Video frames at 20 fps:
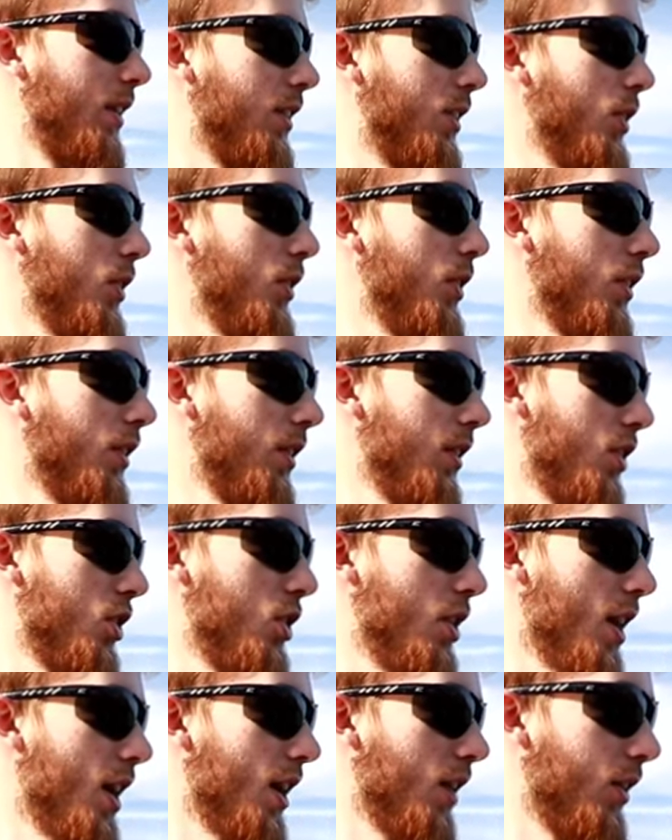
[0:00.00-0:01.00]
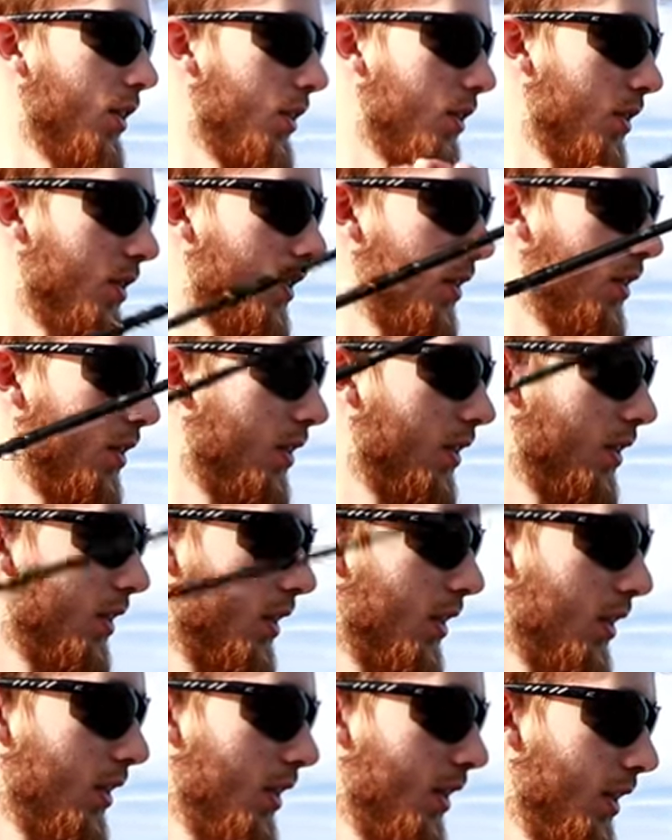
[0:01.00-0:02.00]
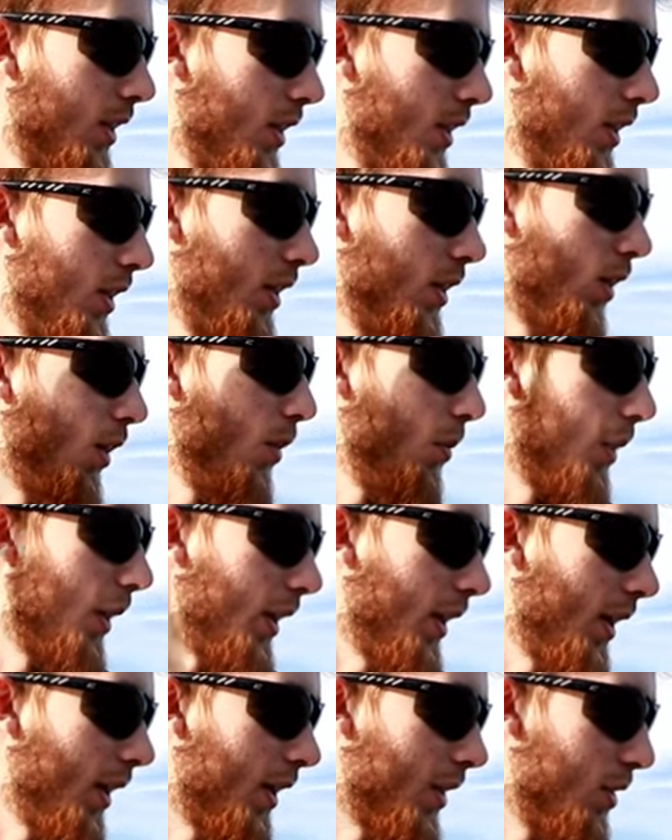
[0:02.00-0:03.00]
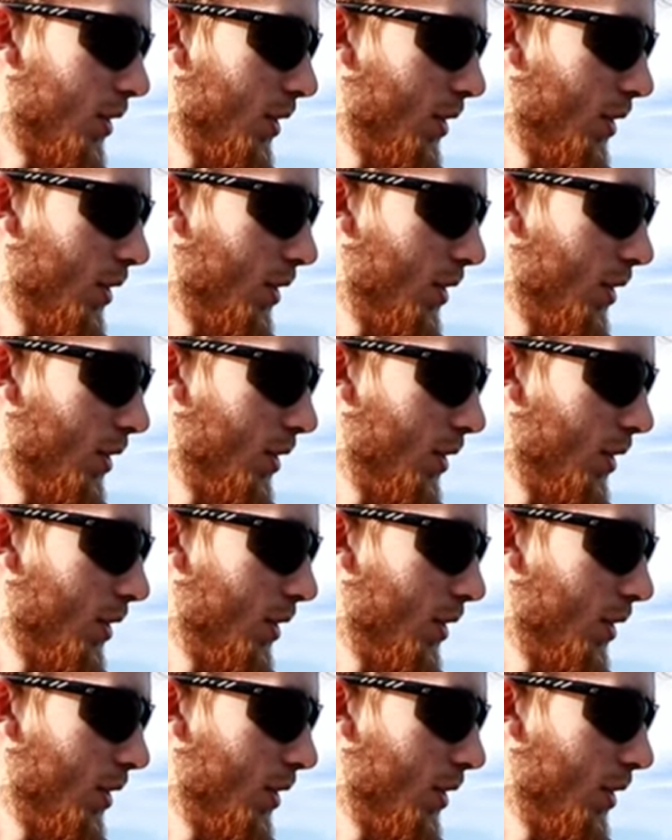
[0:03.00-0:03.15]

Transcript: Dude, they're in the shallows. Oh my gosh,